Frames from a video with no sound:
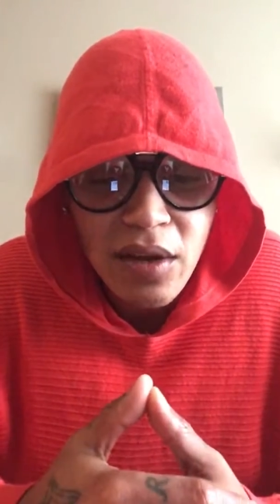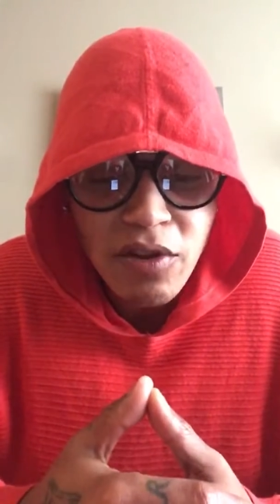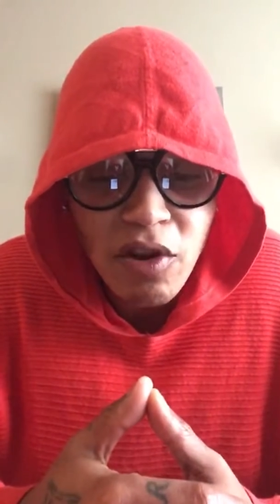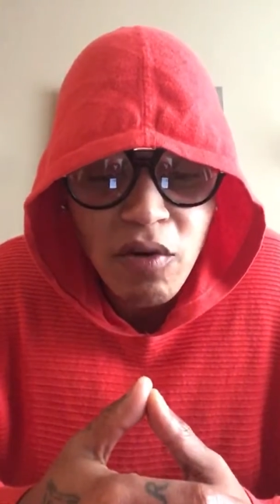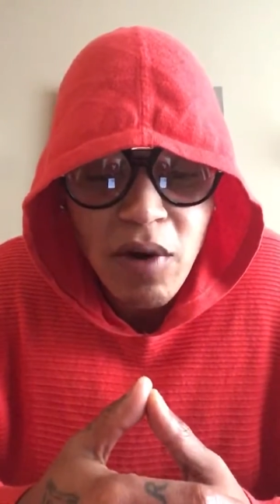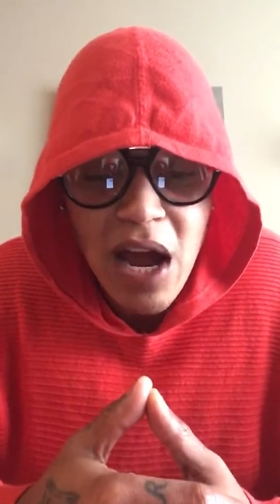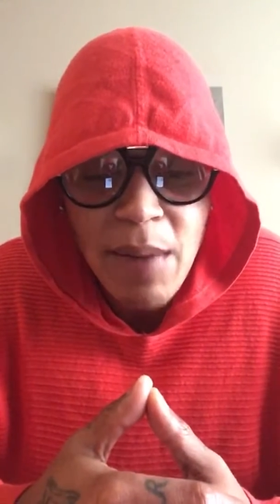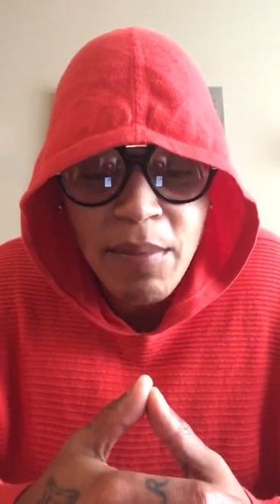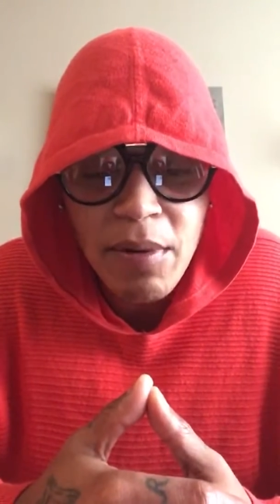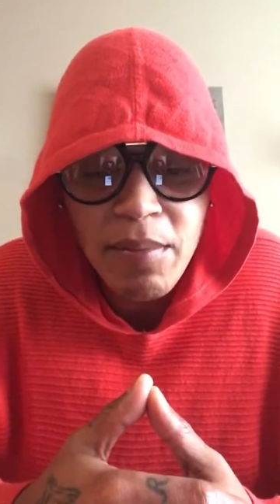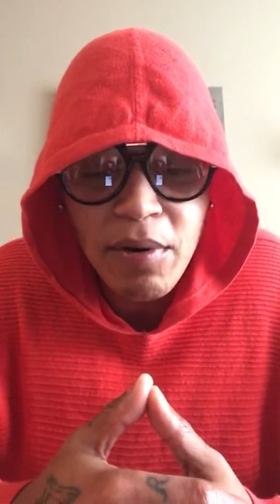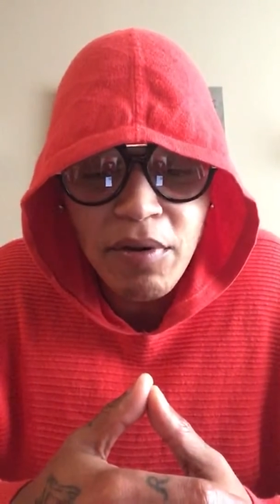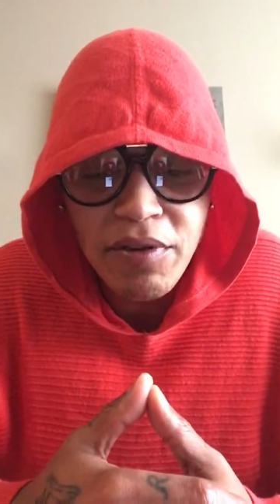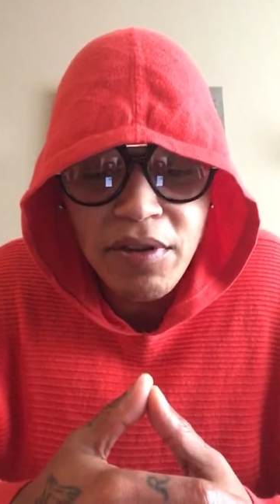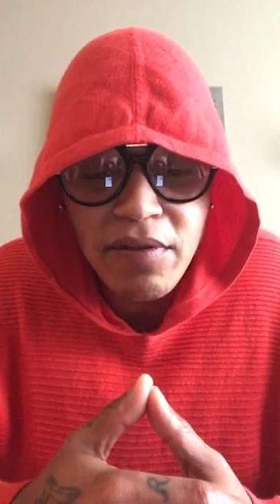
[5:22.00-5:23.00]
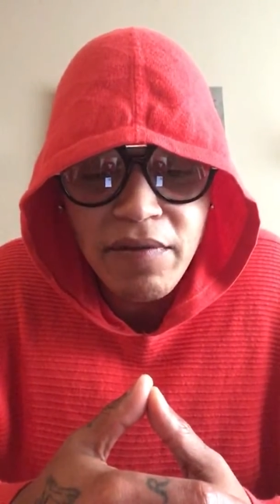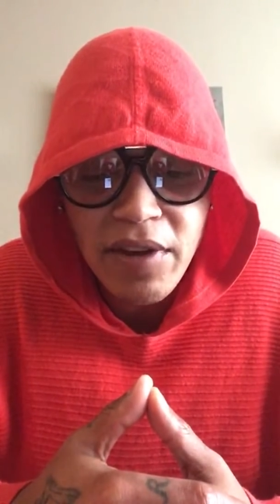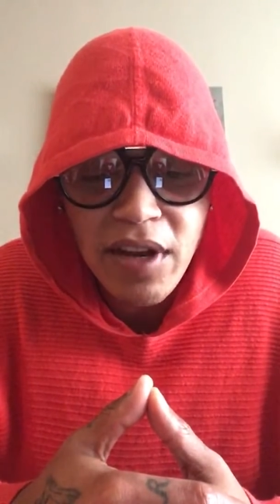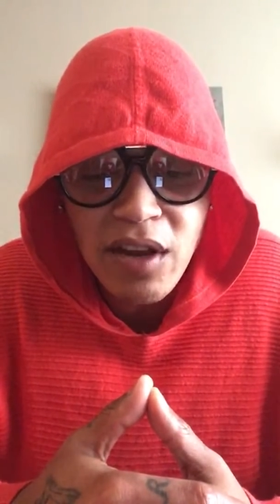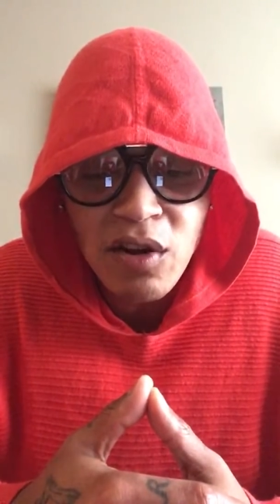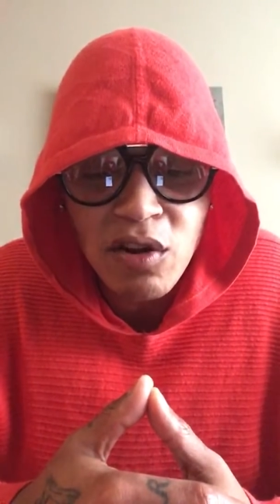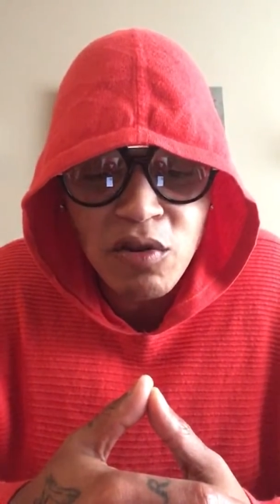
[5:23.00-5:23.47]
The rapper posted
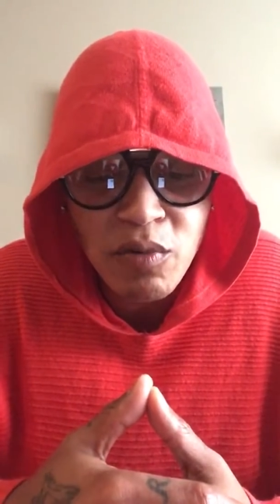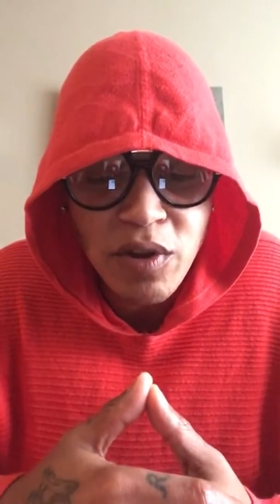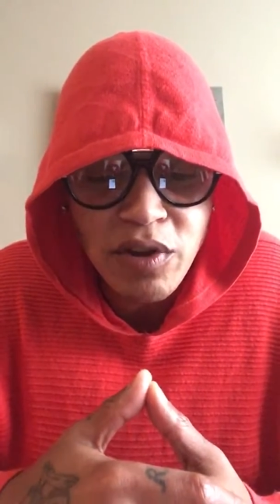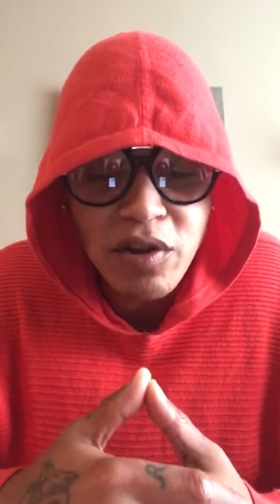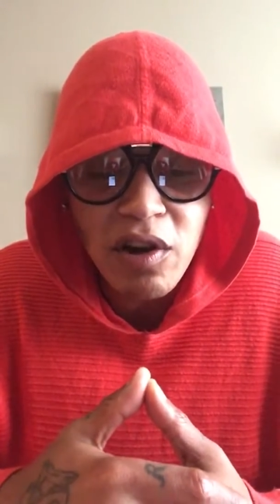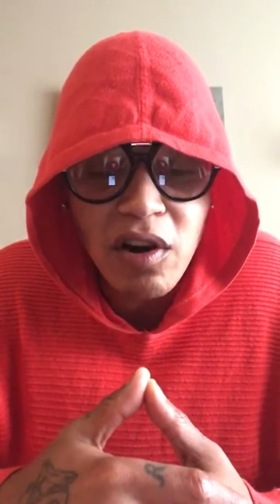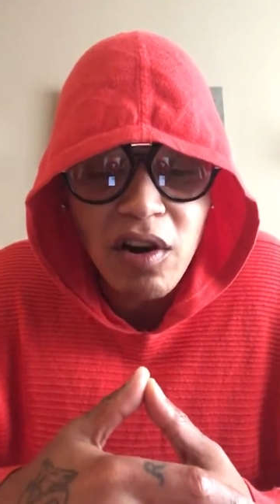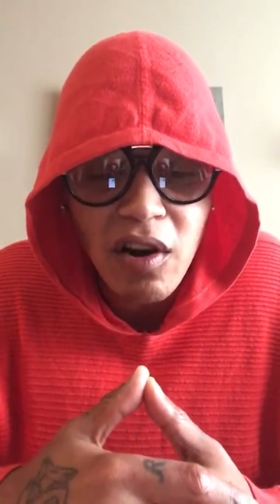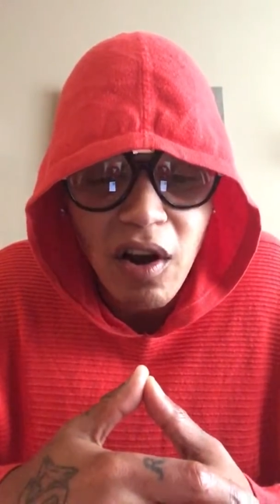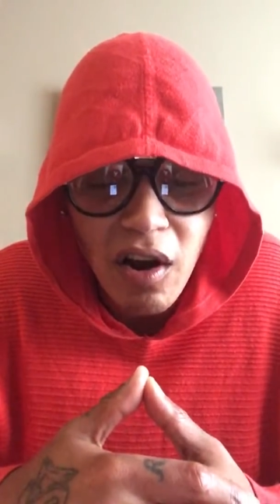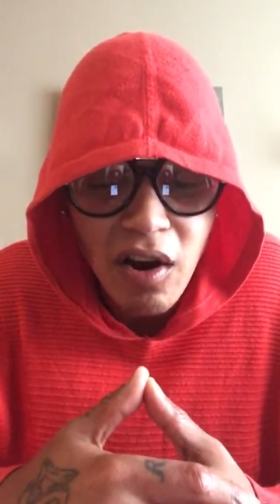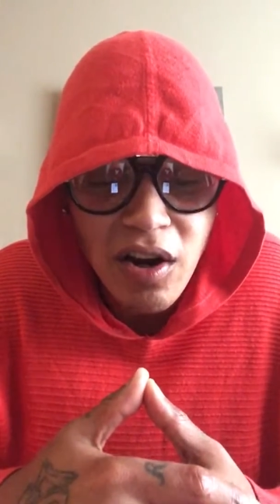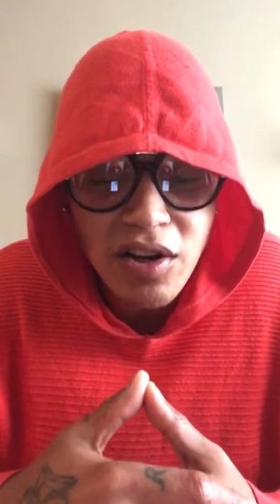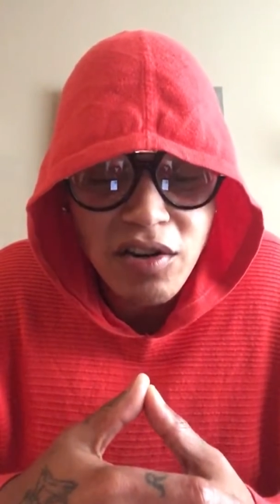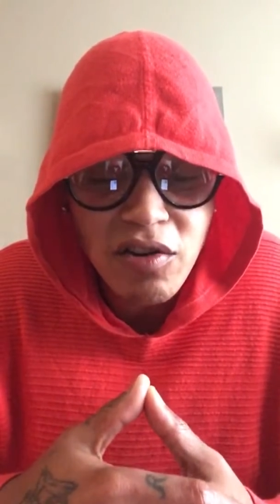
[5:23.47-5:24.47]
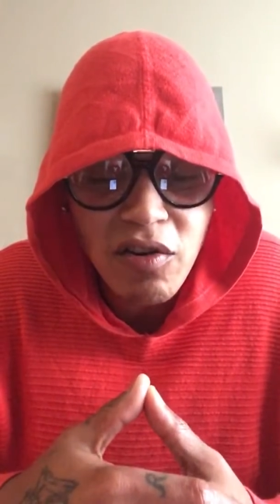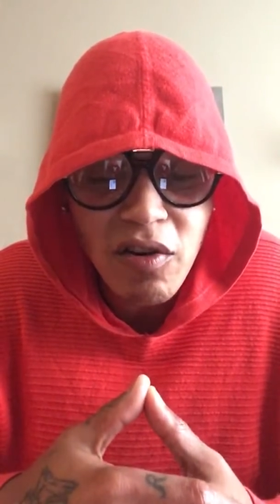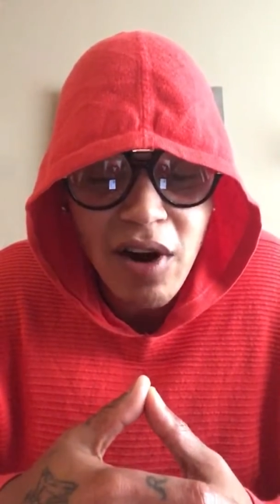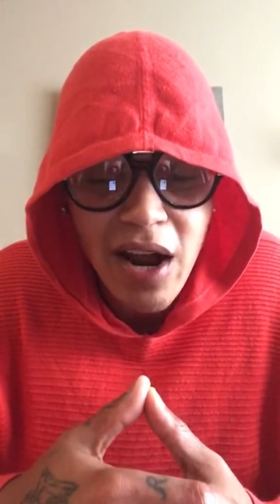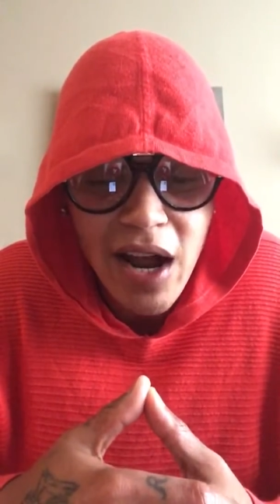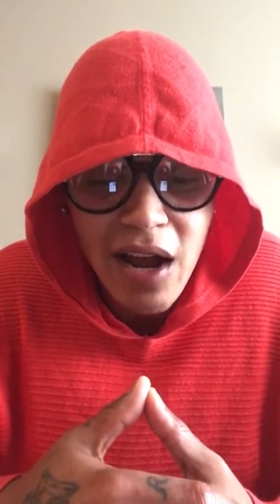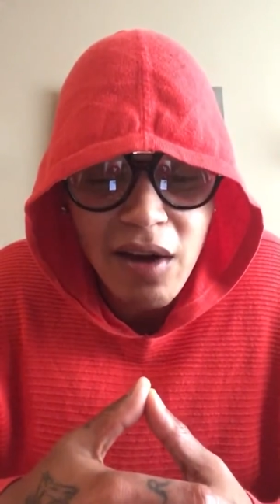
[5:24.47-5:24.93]
videos with a large
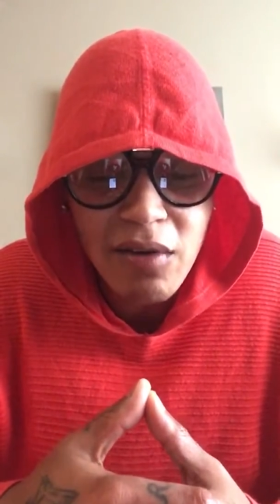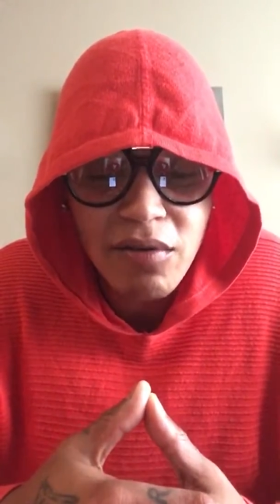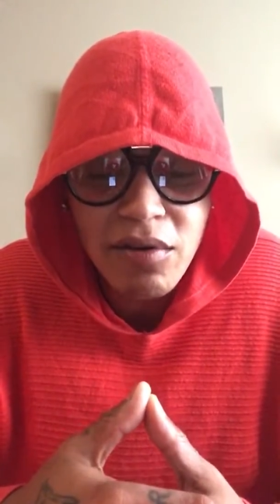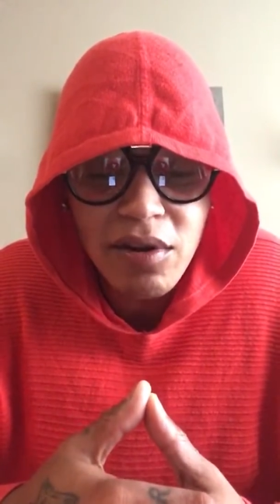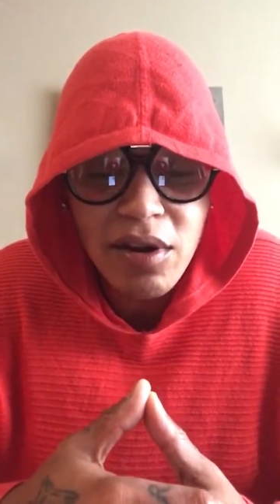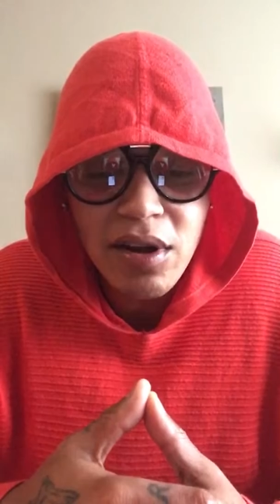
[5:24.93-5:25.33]
crowd